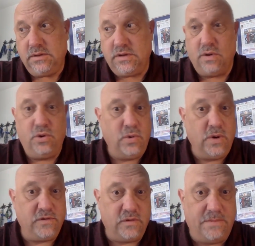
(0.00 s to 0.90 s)
so who
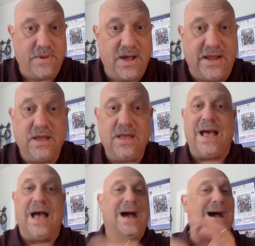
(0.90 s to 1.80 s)
else are they buying?
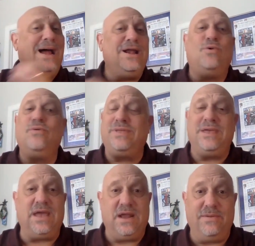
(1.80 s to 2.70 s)
I don't
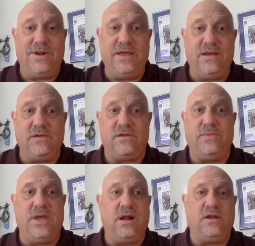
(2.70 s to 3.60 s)
think anybody else, to
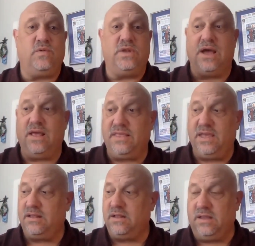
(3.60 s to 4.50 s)
be honest with you. I
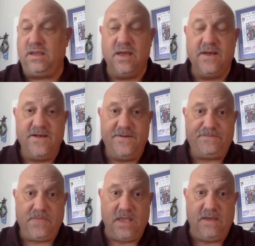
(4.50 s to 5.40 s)
think that
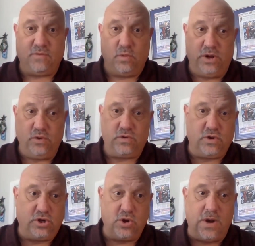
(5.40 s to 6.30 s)
if the Rangers
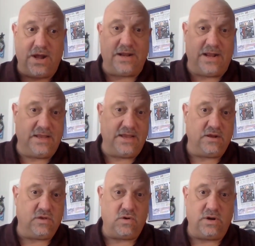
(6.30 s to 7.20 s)
could go out and get
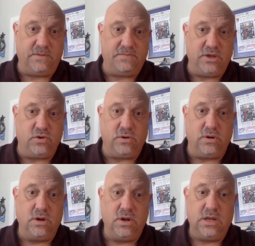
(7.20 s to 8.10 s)
a starting
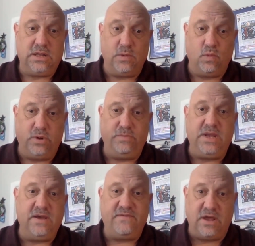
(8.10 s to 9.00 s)
pitcher that would
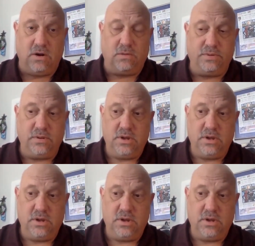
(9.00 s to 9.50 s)
be of help